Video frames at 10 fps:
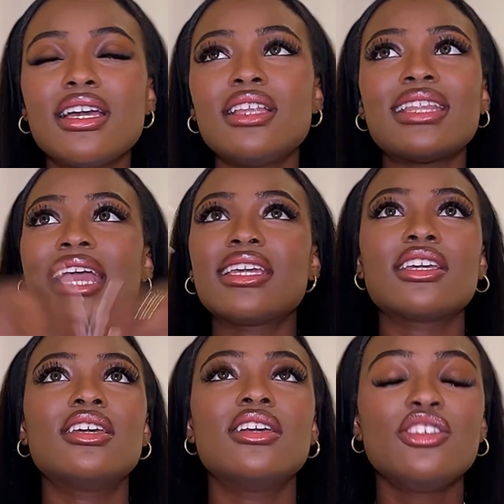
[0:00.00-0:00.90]
like,
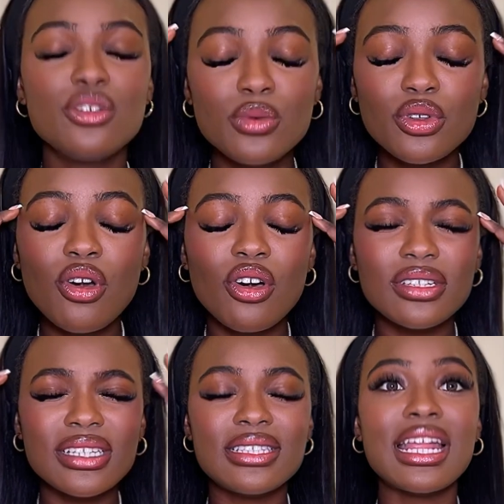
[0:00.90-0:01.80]
you will not
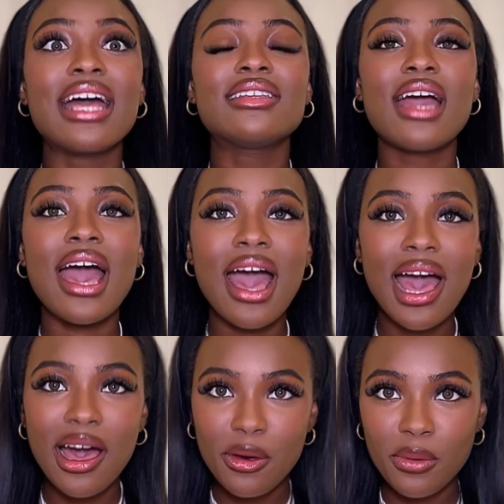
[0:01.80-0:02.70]
understand
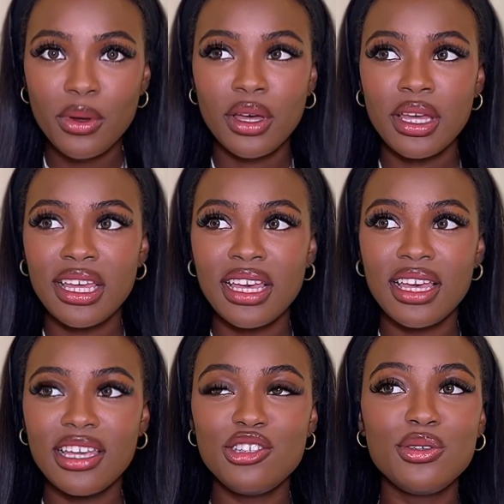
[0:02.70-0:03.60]
how,
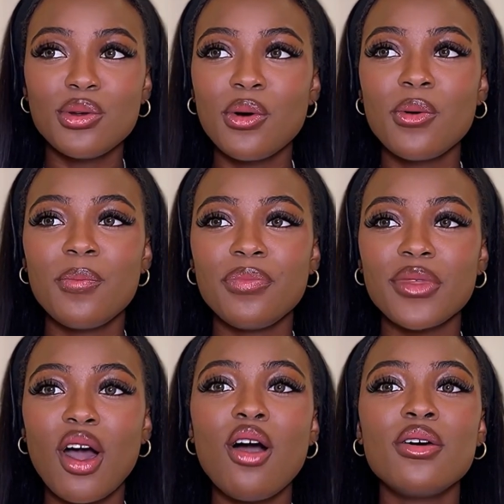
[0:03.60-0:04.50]
you know,
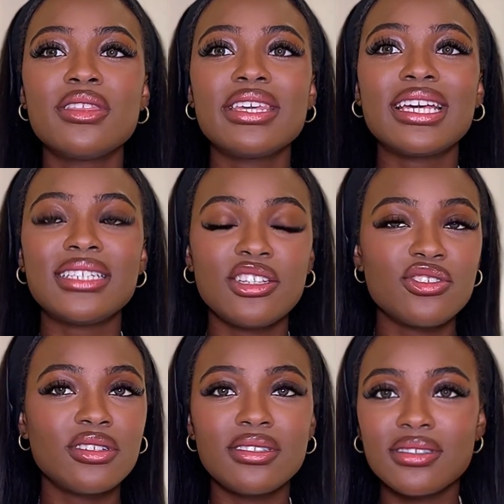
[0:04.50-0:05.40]
all the
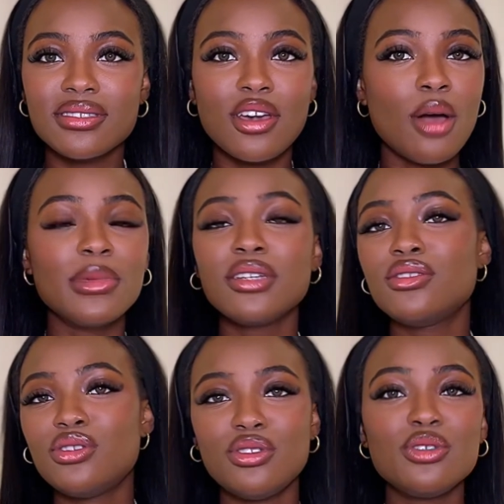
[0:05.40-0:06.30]
attention is coming
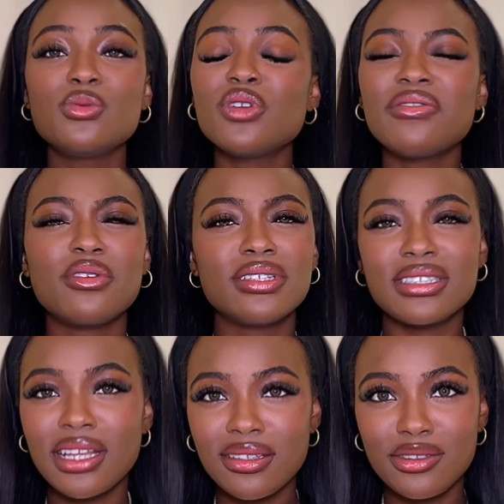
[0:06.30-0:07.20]
to you. You will not even
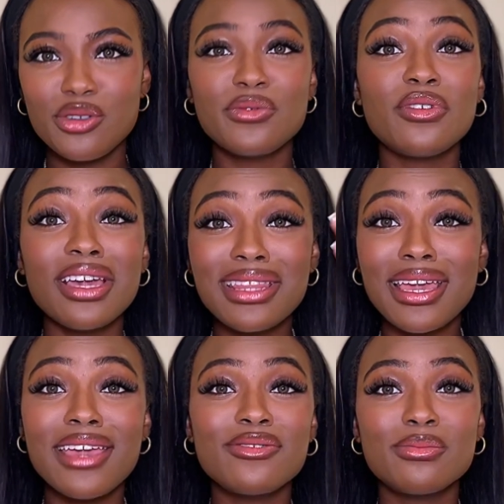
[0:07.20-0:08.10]
understand it. You'll forget that
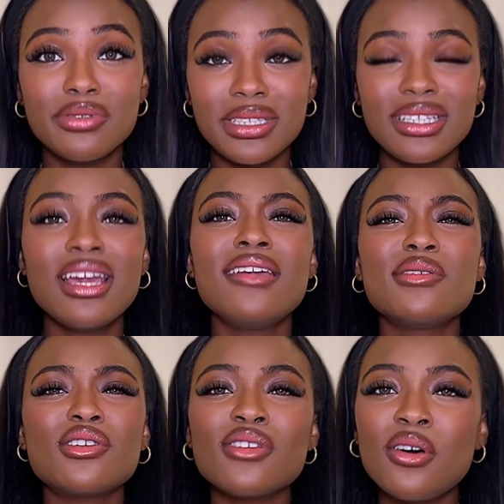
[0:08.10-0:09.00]
you're even pretty,
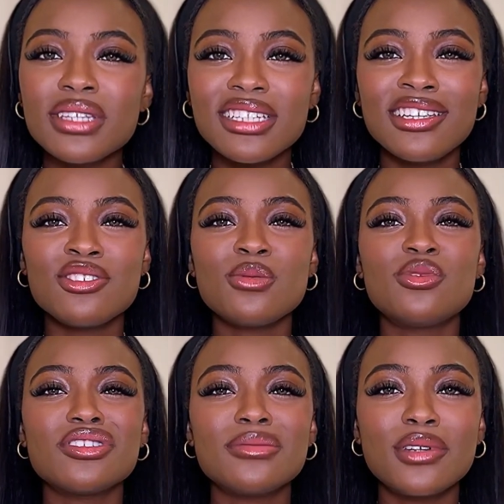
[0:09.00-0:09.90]
because all the attention will
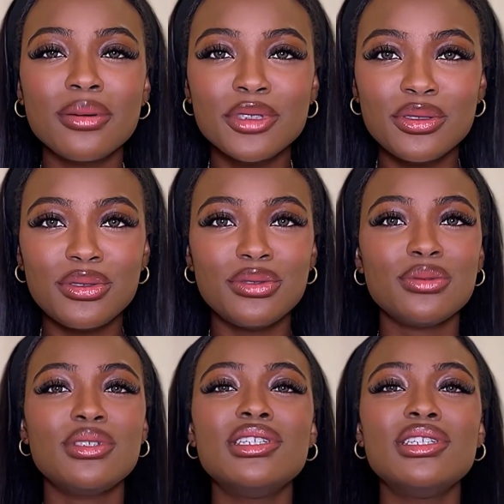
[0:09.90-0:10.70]
just be coming to you.